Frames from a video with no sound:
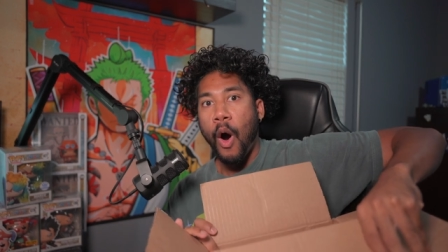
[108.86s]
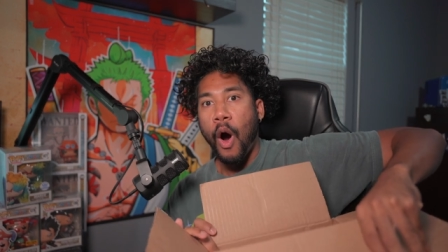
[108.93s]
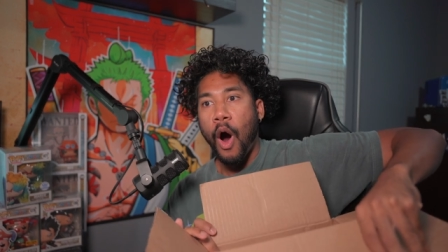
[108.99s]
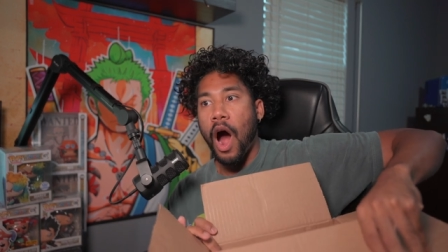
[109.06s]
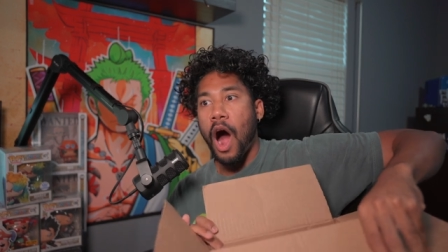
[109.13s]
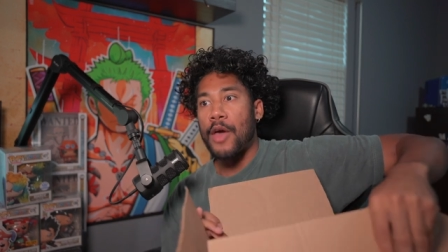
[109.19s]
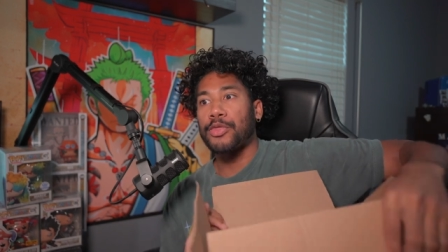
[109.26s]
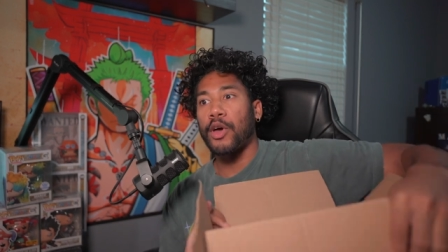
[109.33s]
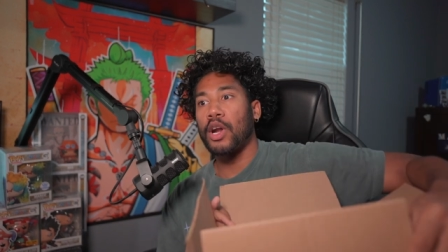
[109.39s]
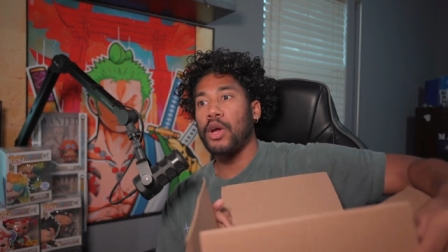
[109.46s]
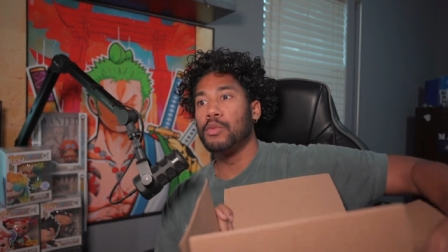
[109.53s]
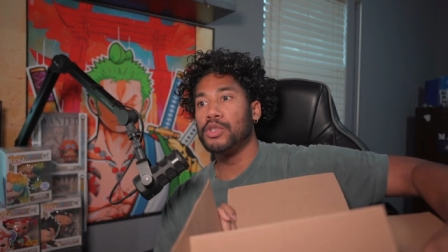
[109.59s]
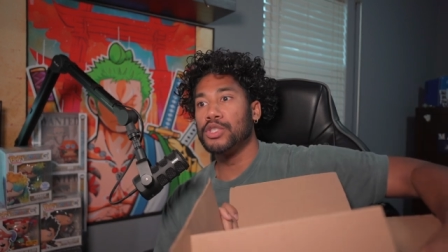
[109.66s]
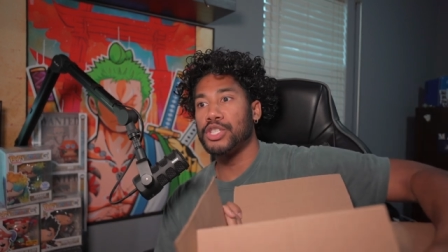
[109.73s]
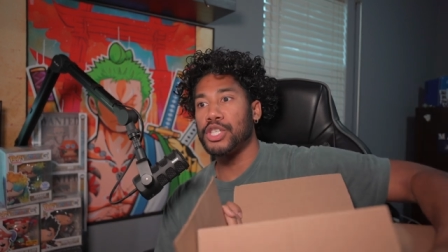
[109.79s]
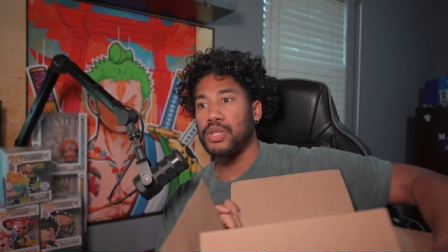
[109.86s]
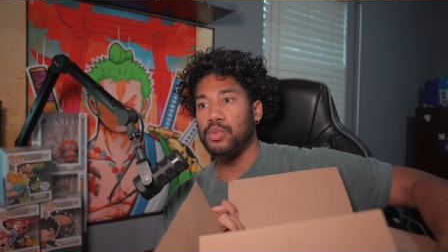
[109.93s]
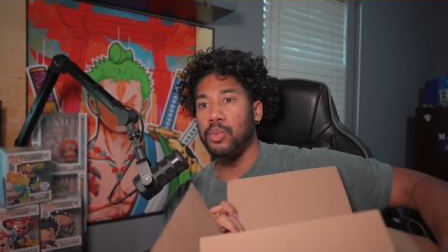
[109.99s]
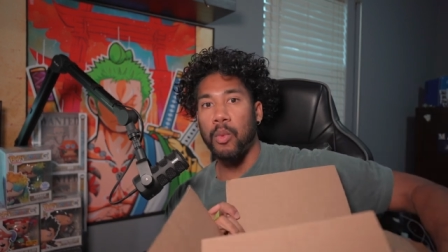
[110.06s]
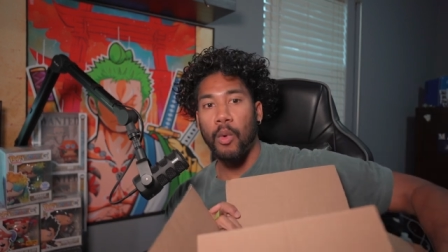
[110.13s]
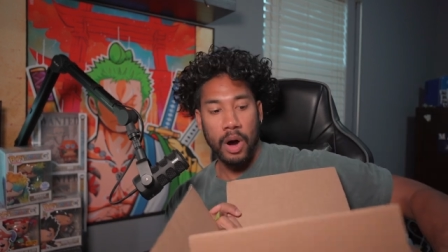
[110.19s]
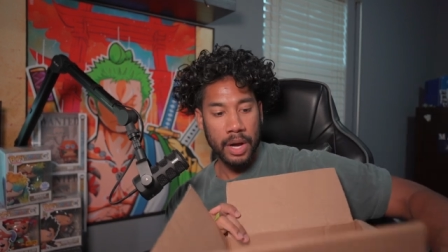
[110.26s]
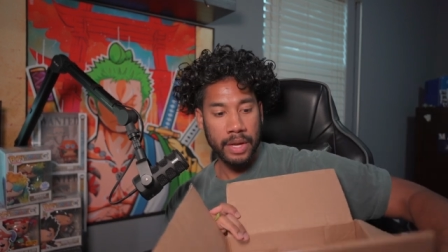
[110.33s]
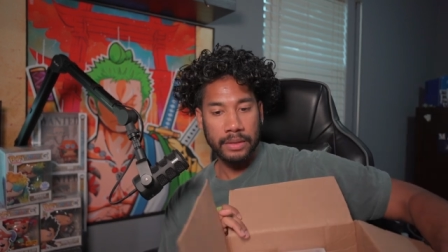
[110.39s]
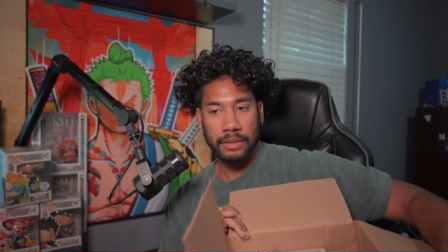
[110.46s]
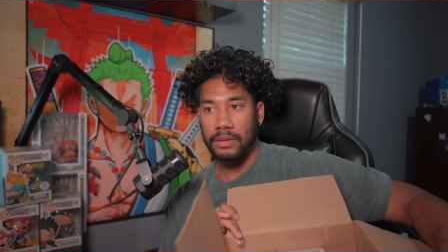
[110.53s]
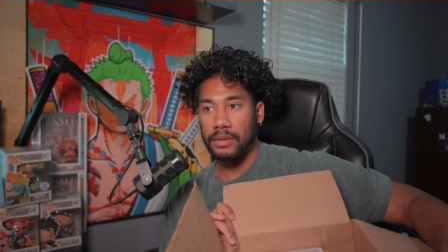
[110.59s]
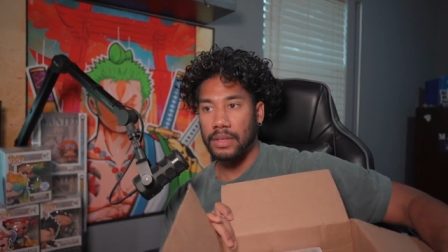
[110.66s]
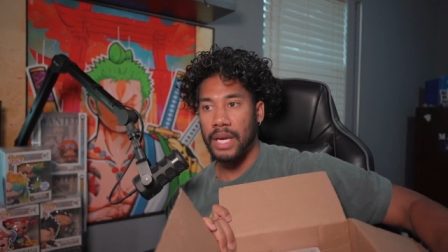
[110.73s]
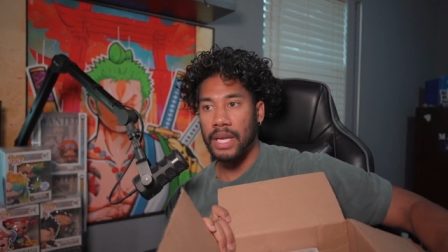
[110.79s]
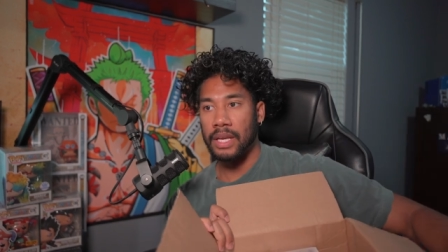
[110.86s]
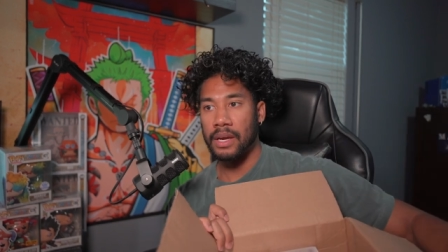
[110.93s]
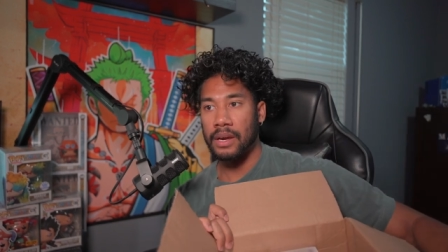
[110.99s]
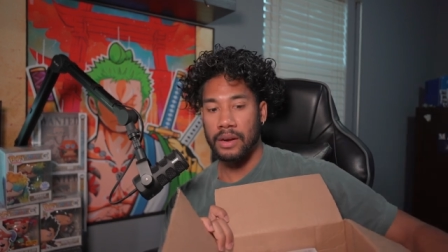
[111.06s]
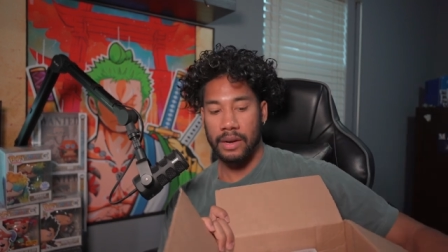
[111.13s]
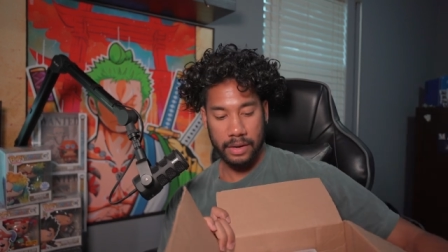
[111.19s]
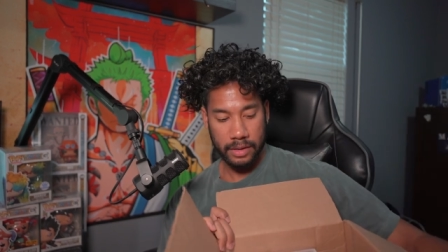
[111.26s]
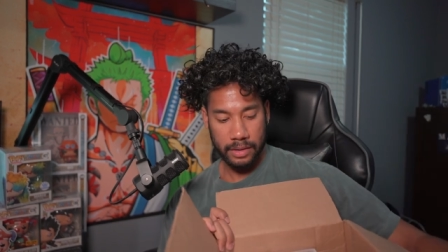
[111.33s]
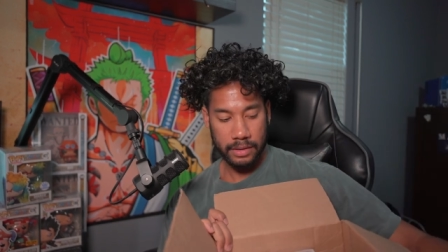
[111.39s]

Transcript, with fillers: I thought it was just one in here.